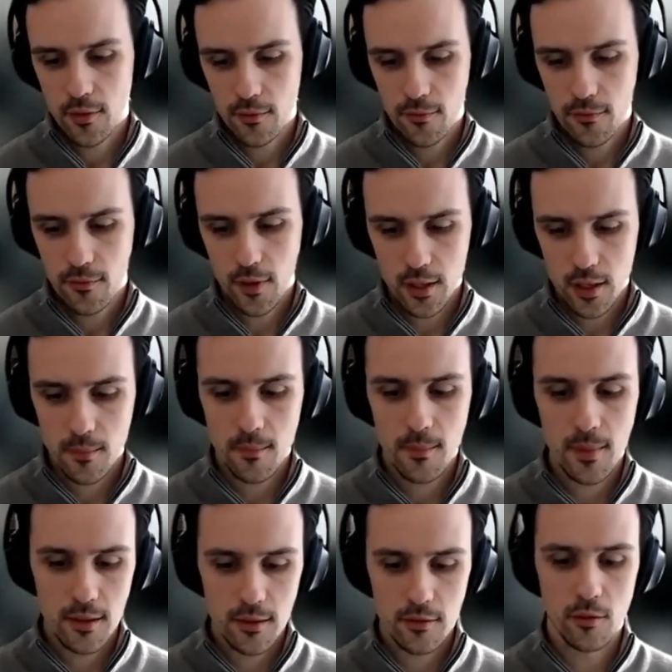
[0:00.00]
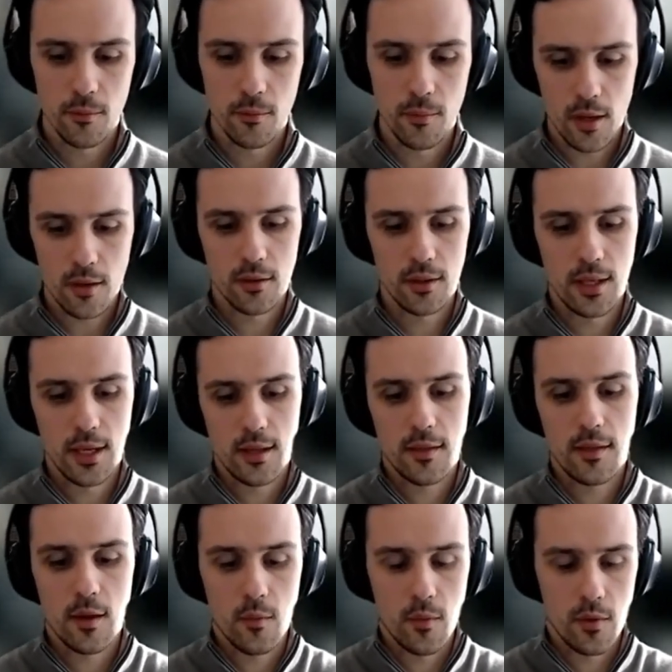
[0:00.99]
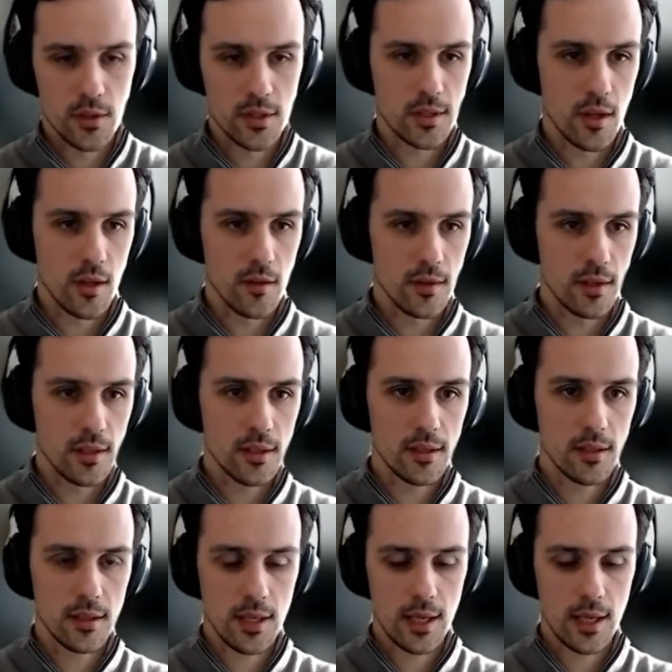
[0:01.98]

the fundamental bottleneck that we're solving